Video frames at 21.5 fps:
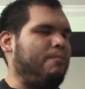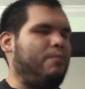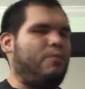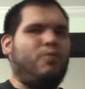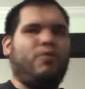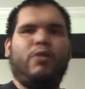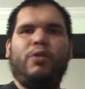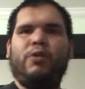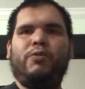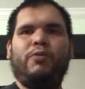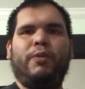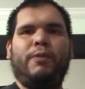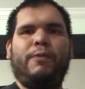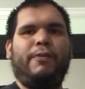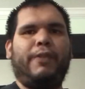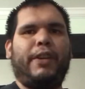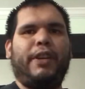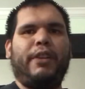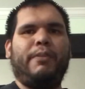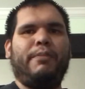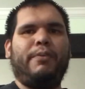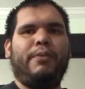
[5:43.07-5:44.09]
Rosewood
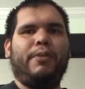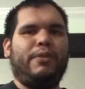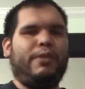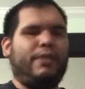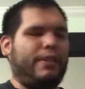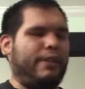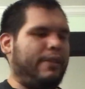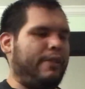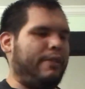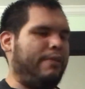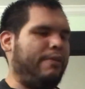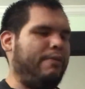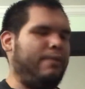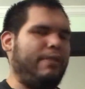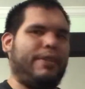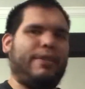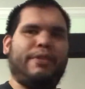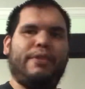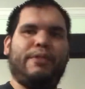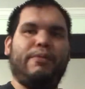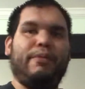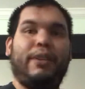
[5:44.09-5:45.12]
fingerboard,
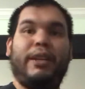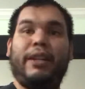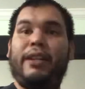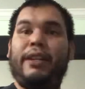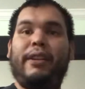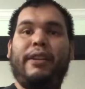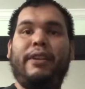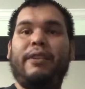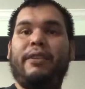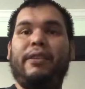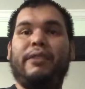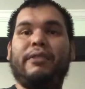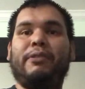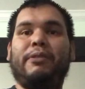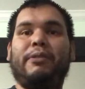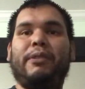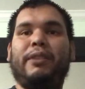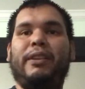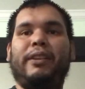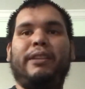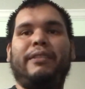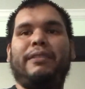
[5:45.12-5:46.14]
which is what I also
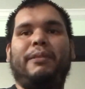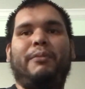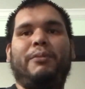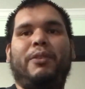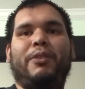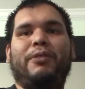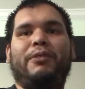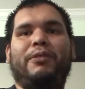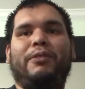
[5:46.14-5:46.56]
like, because I'm